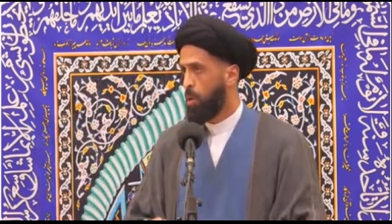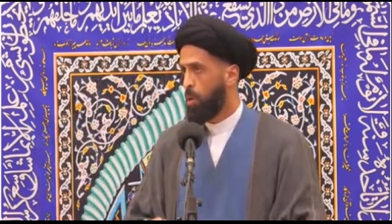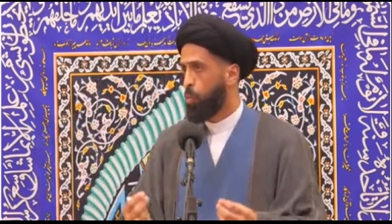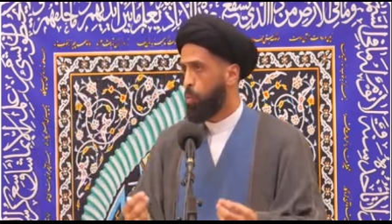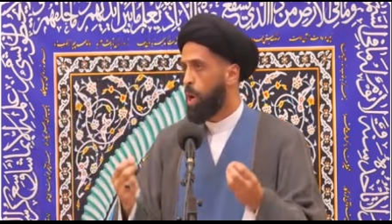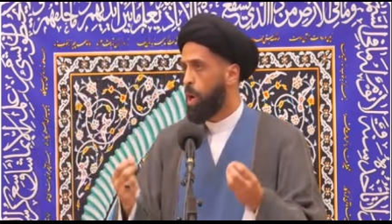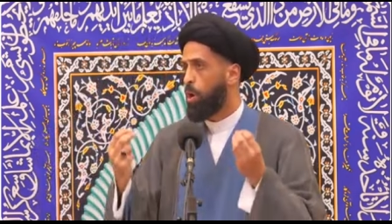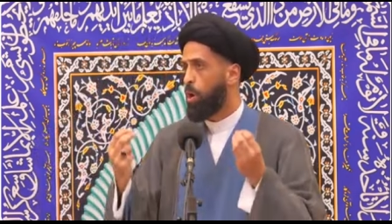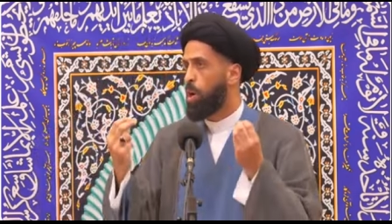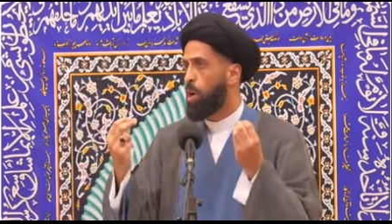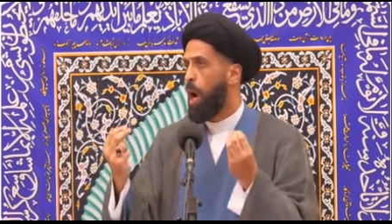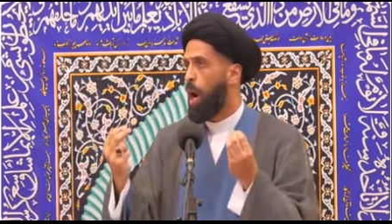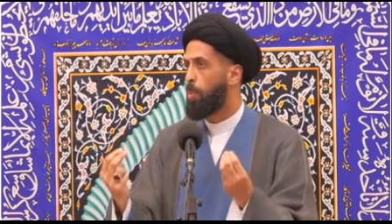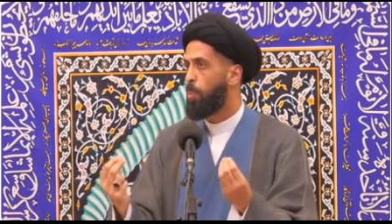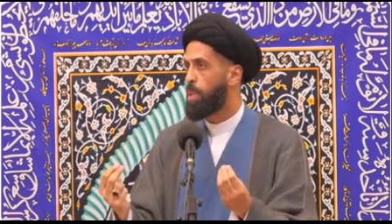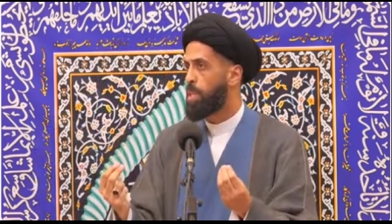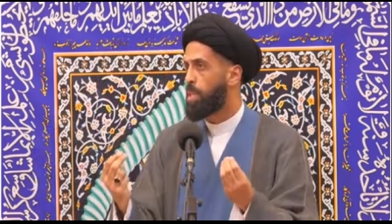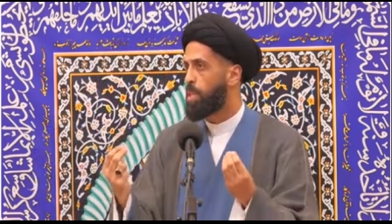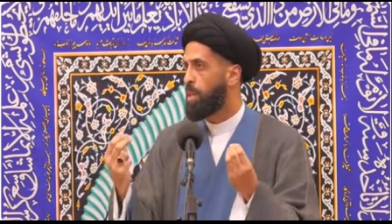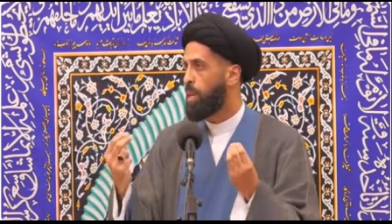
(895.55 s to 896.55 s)
we are
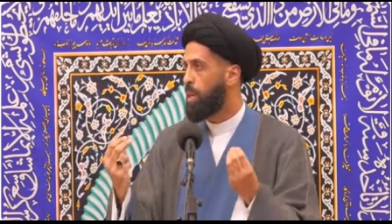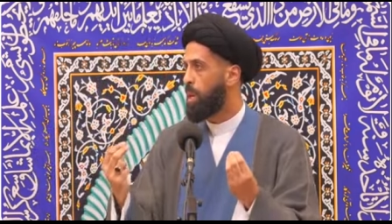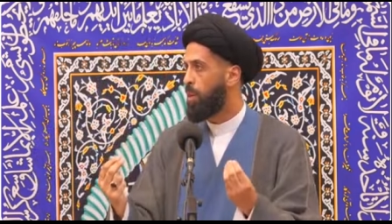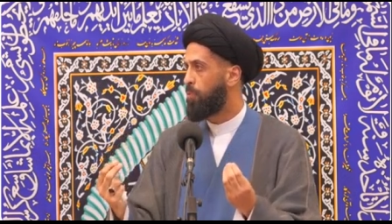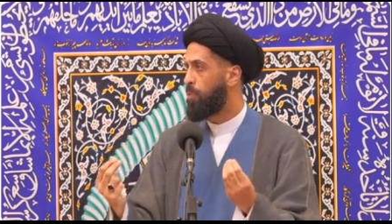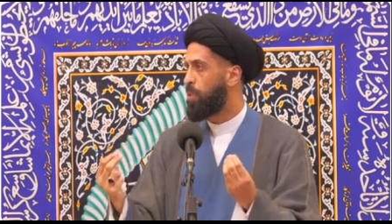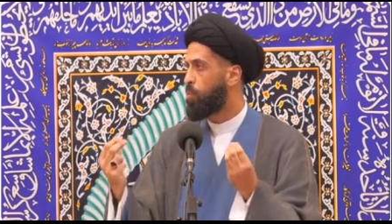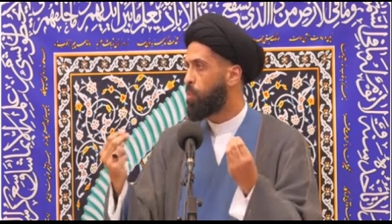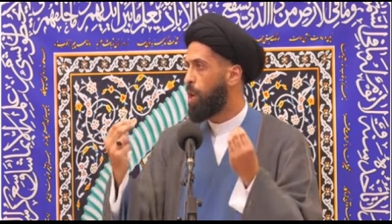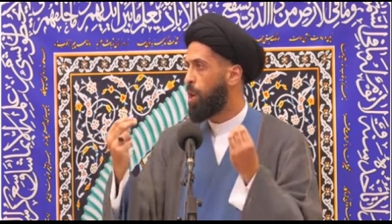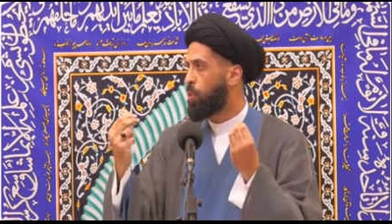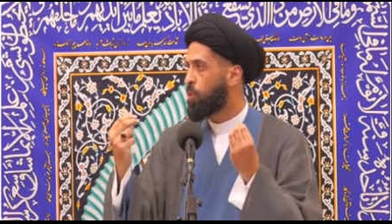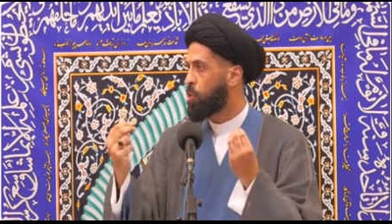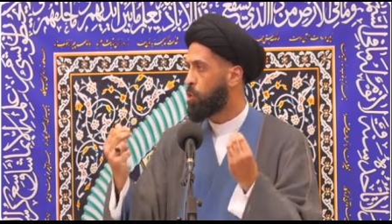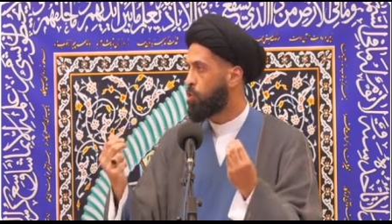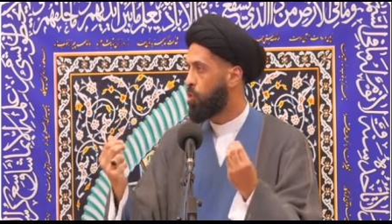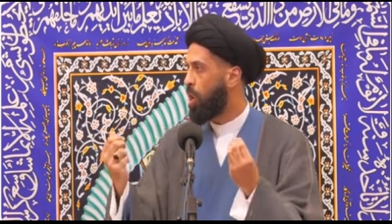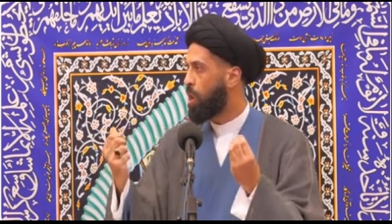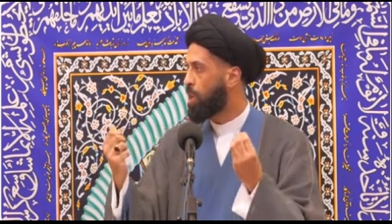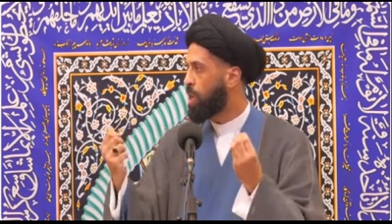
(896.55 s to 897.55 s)
competent enough, and we are
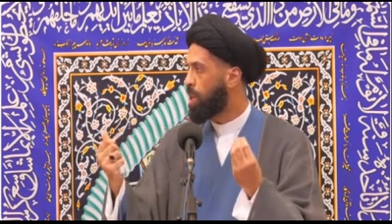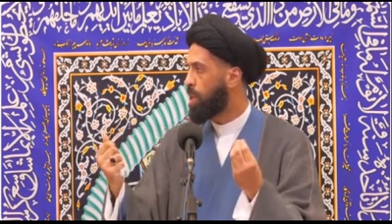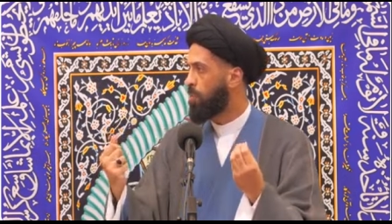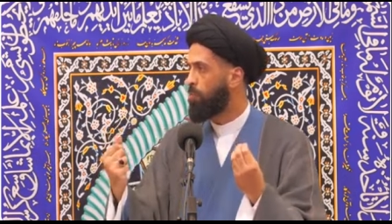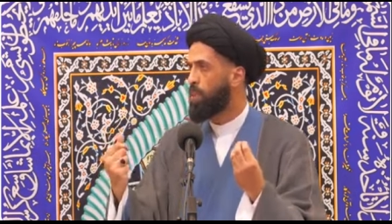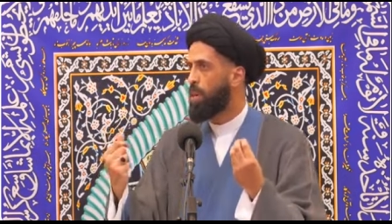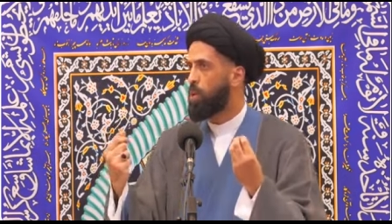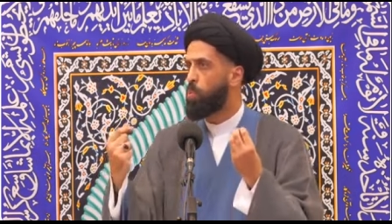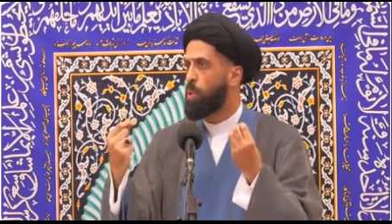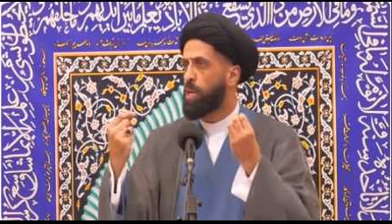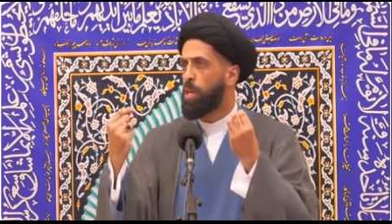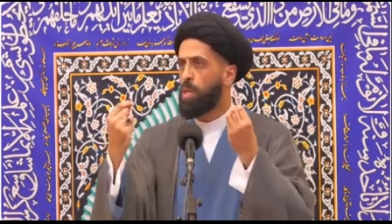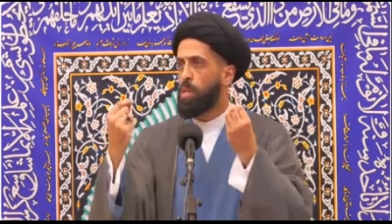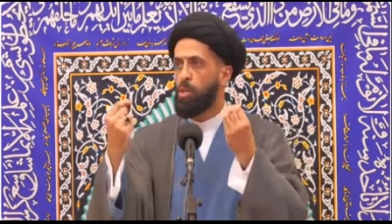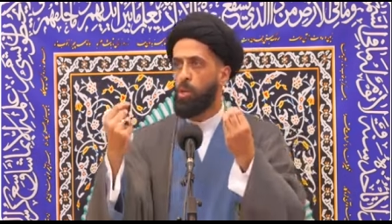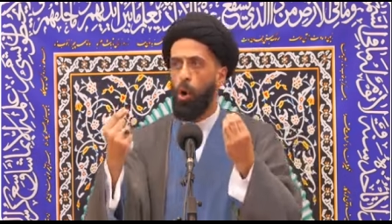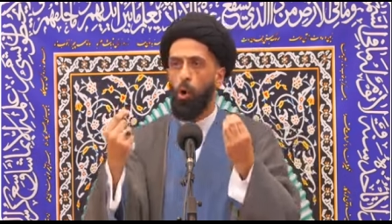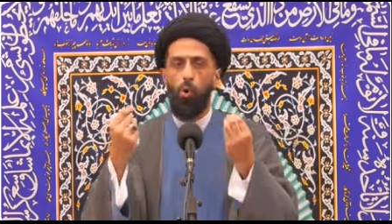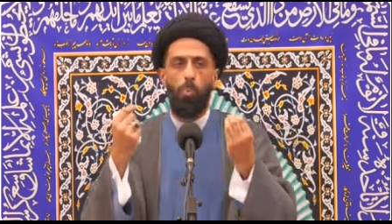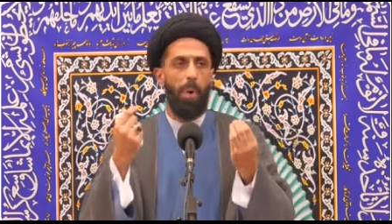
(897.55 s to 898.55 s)
strong enough that we
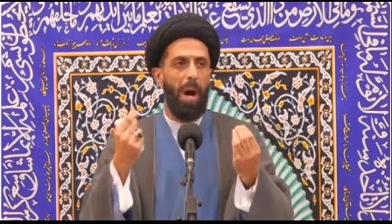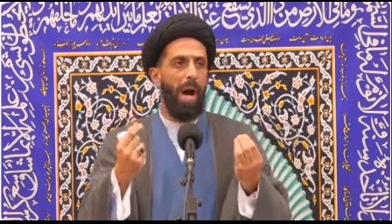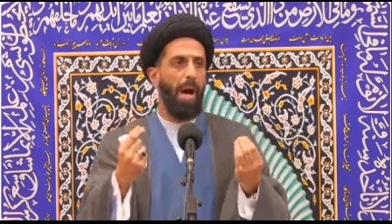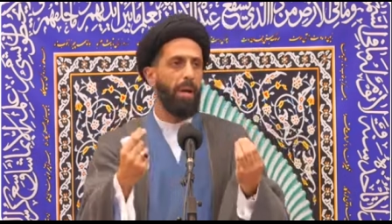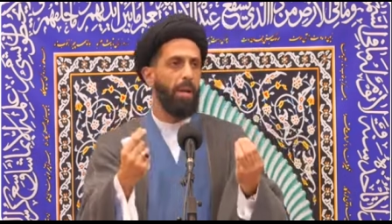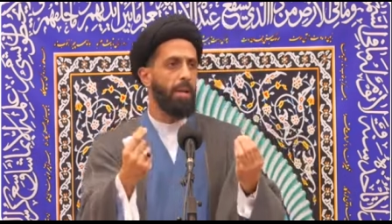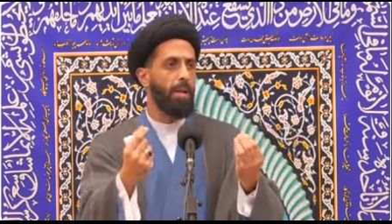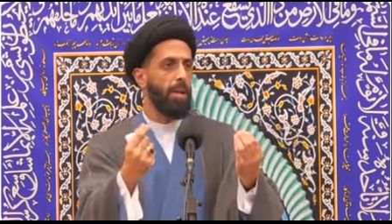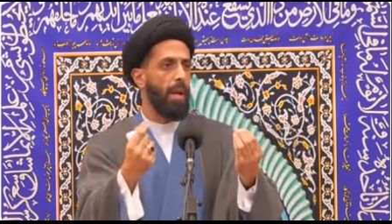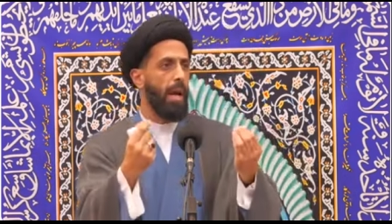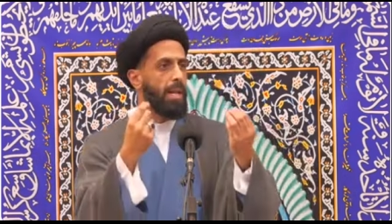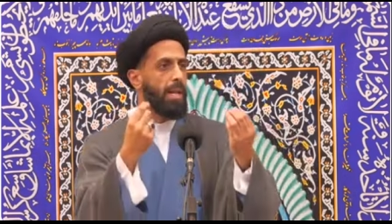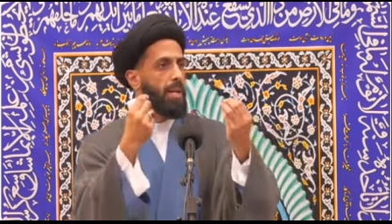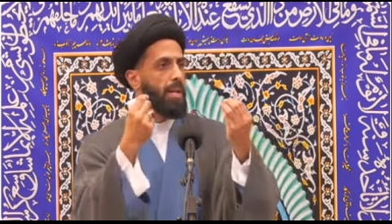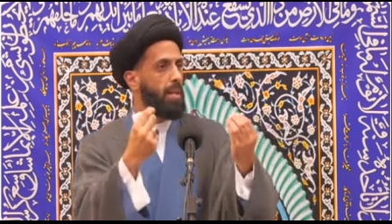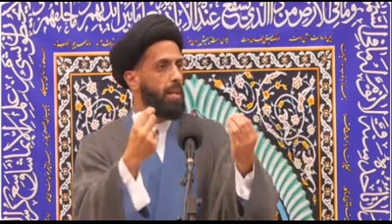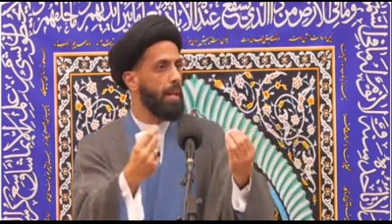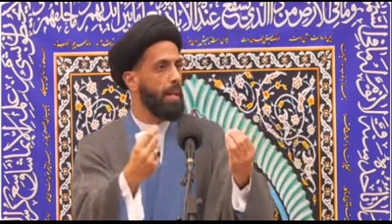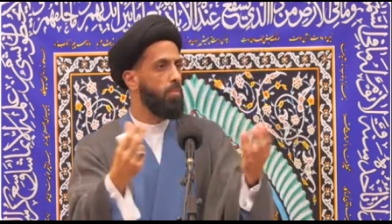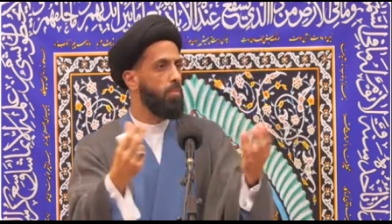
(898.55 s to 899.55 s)
can go back and
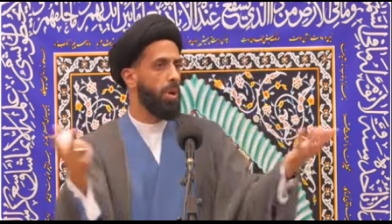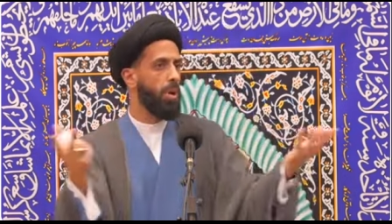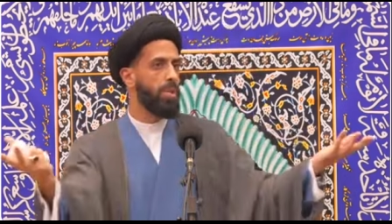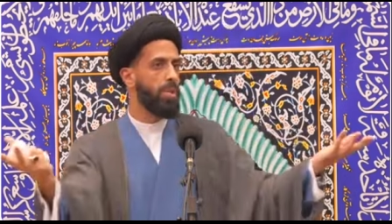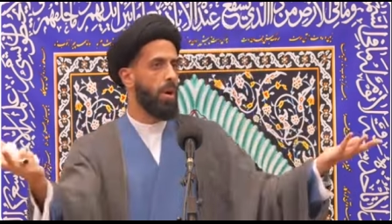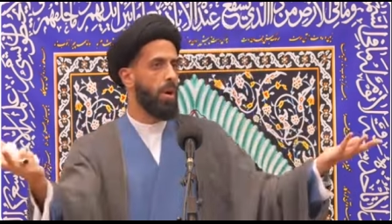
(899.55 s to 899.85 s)
claim what